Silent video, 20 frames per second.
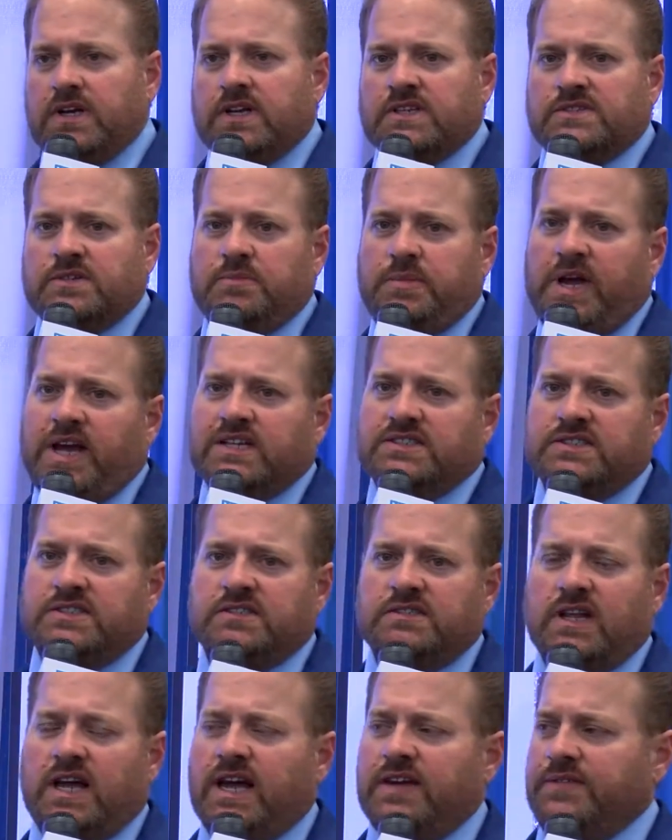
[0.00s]
So
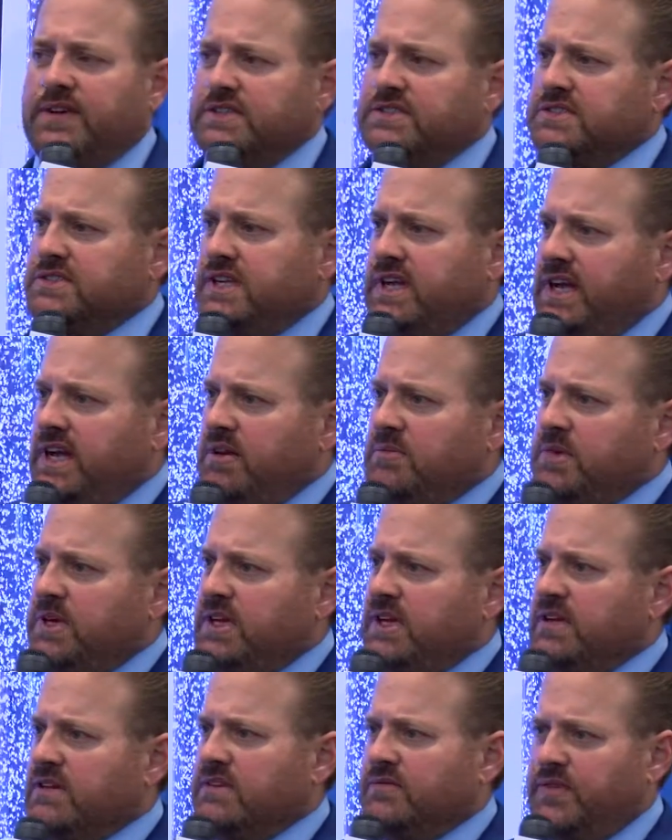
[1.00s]
imagine live
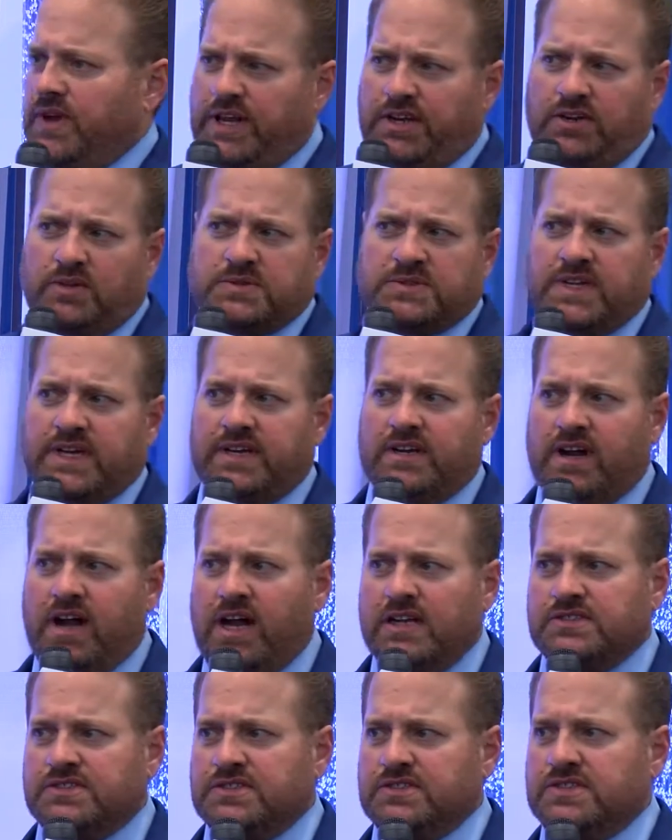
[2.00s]
entertainment, venues like
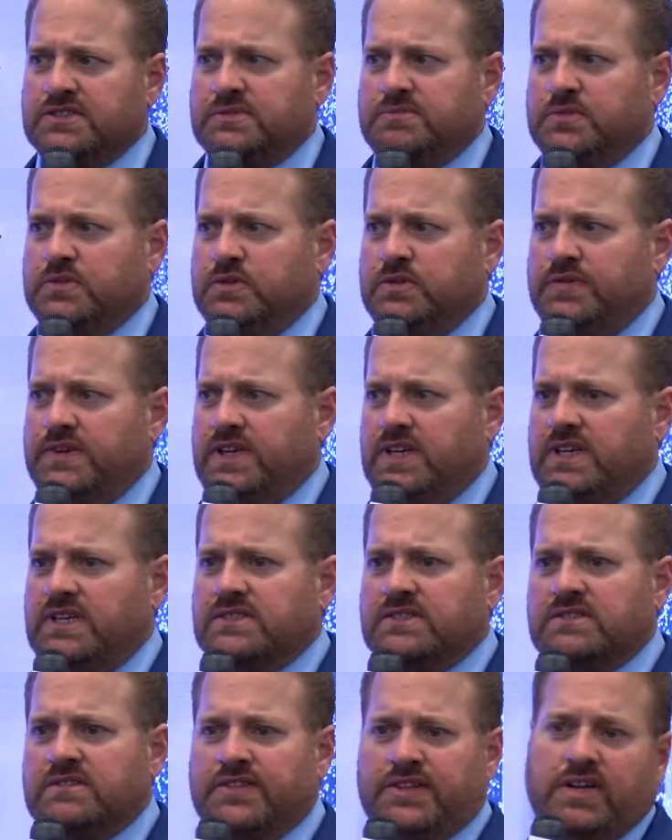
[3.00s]
concerts,
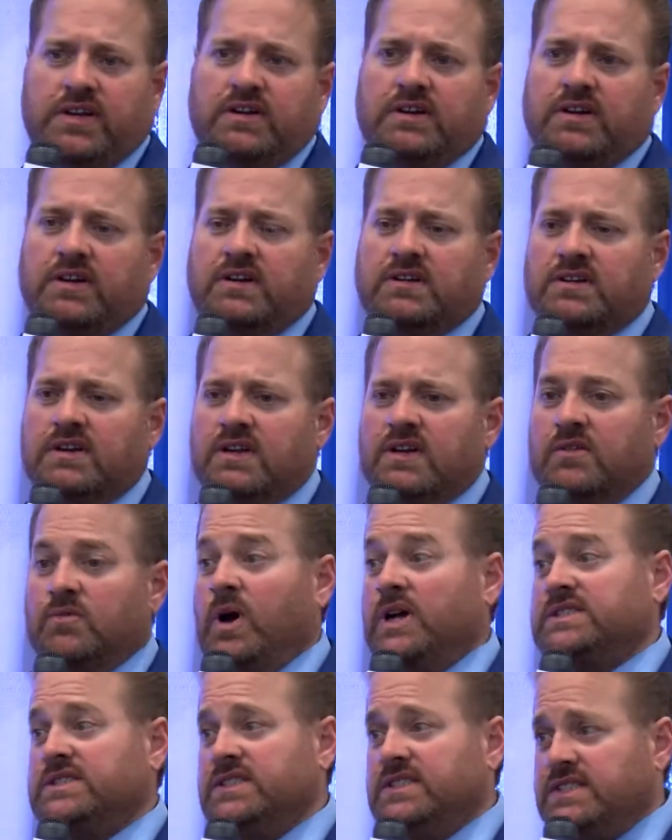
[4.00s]
movies, theater,
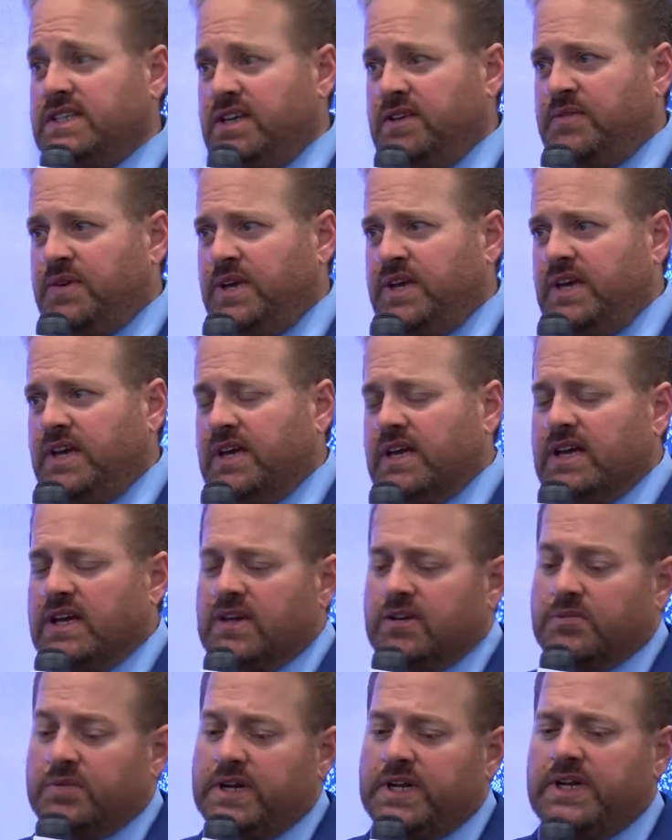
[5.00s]
watching TV,
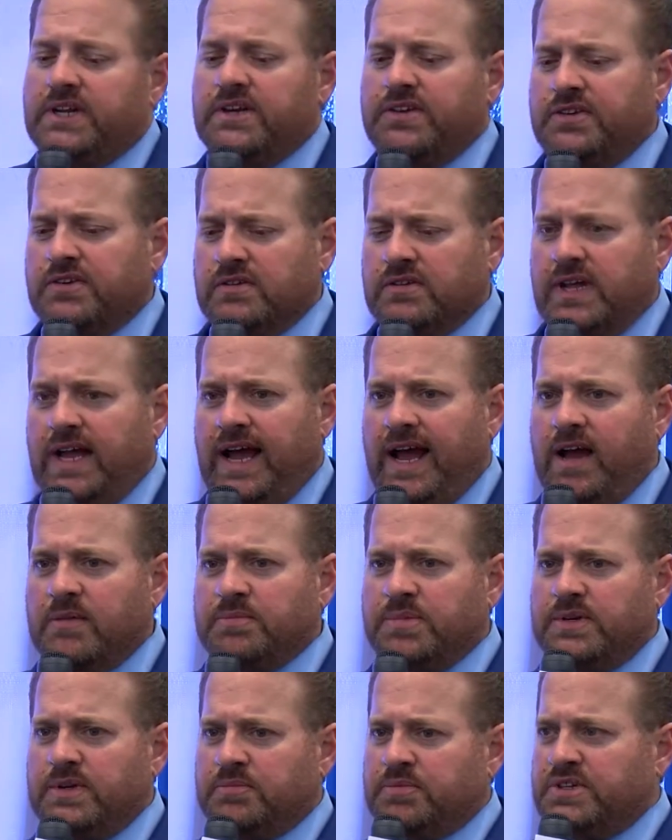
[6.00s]
reading in your
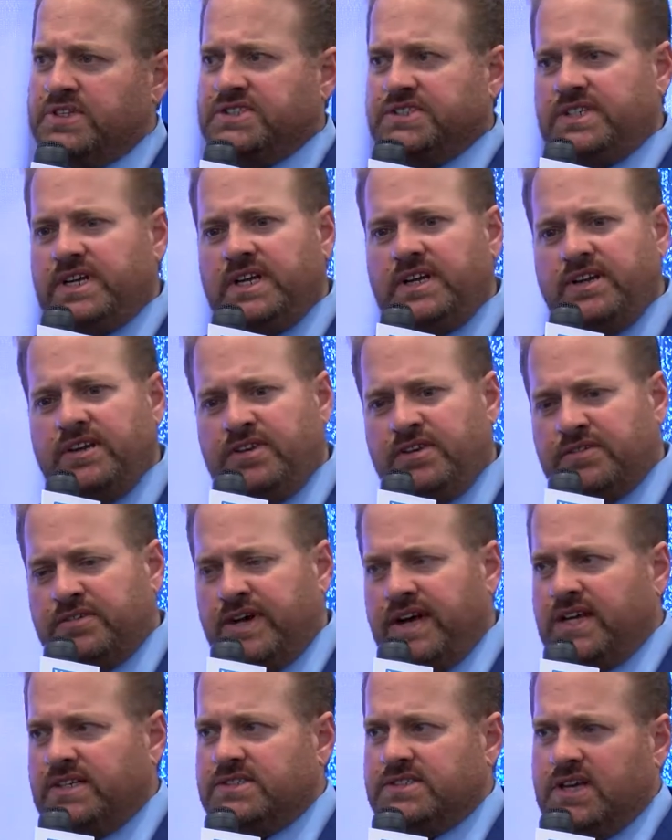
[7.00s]
lap, appreciating your
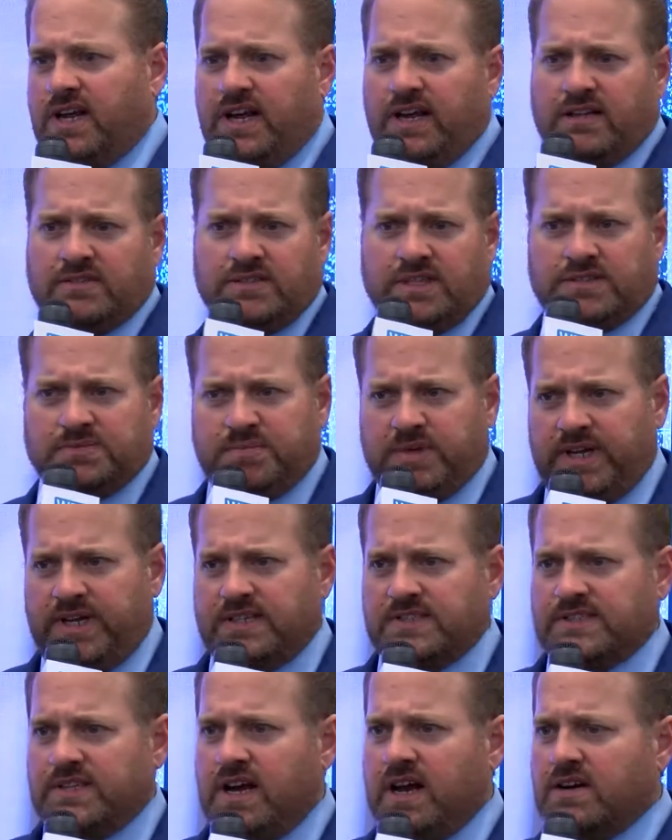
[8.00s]
grandchild that's
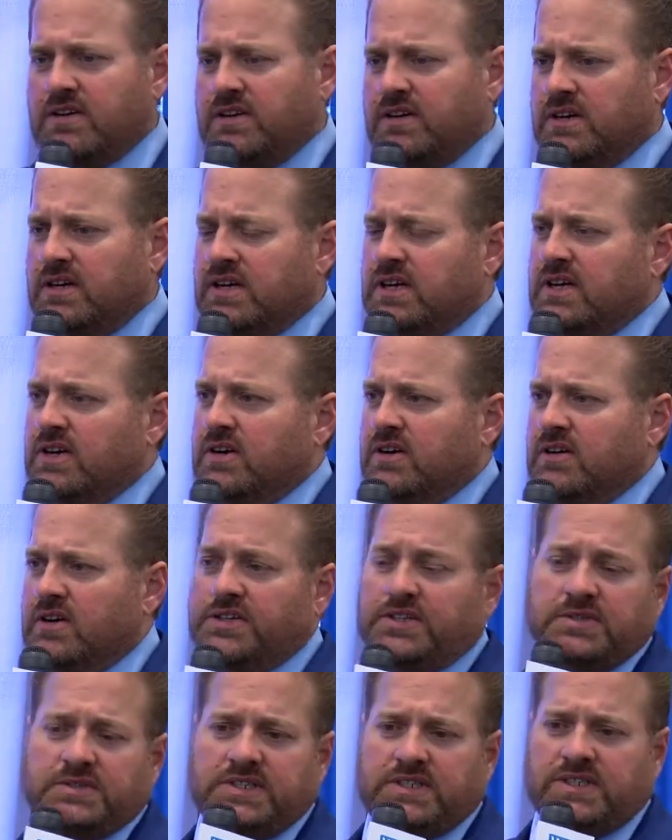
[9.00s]
playing soccer, or
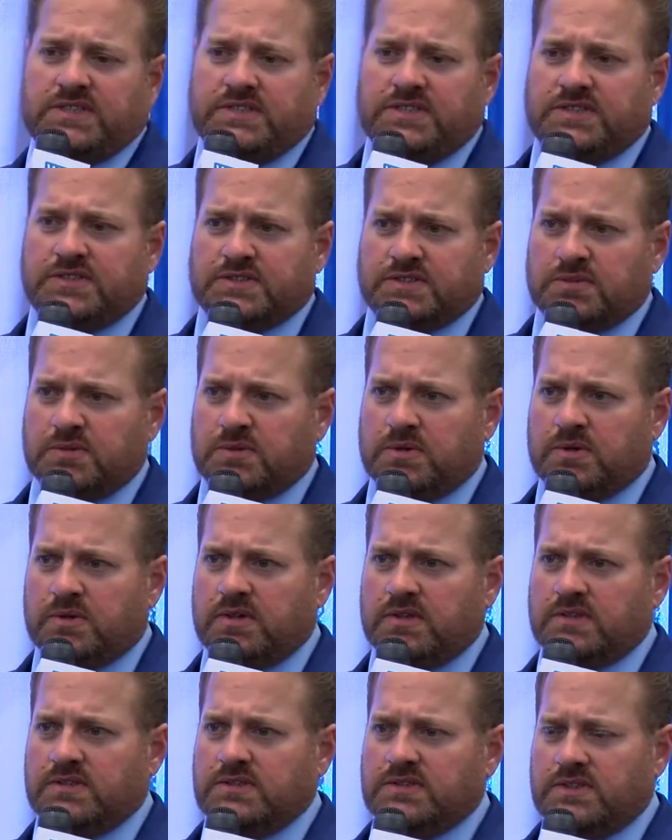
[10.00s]
using this in
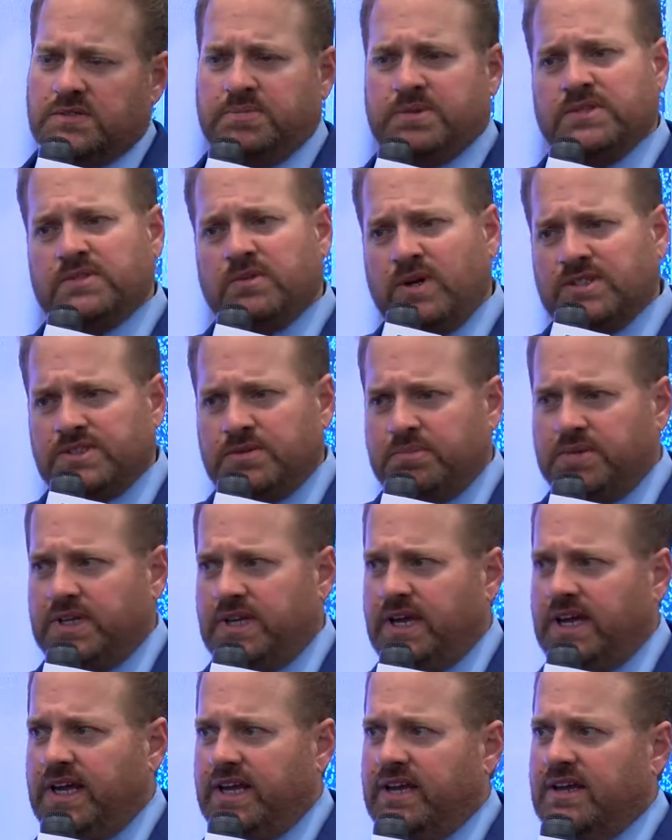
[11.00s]
school to watch a
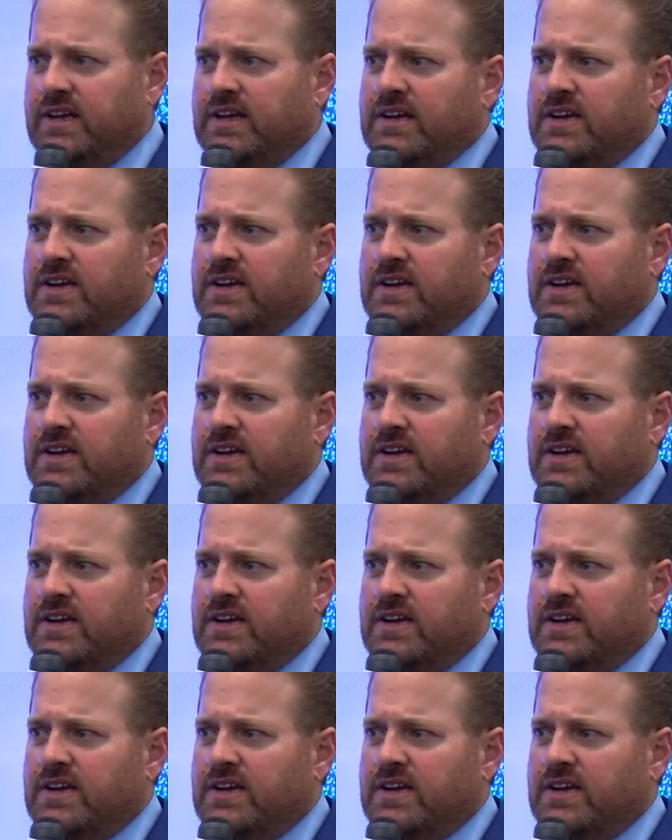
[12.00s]
play.